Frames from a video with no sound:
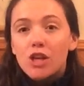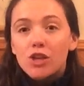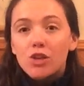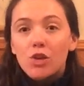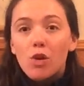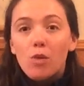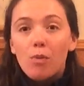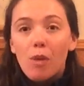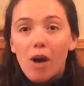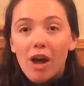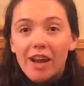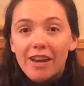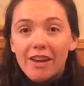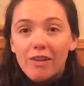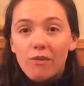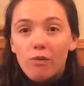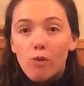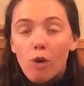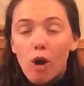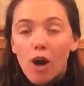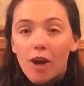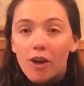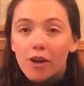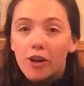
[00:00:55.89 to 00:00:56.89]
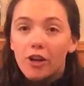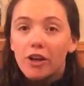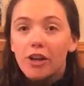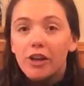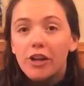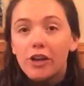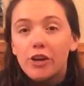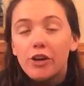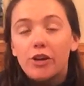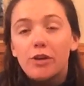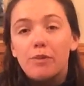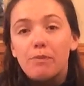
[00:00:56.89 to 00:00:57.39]
So a body of water
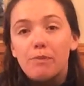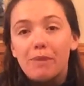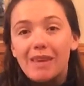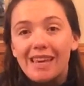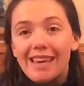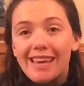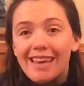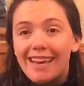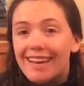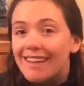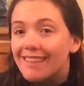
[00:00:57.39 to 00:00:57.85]
could be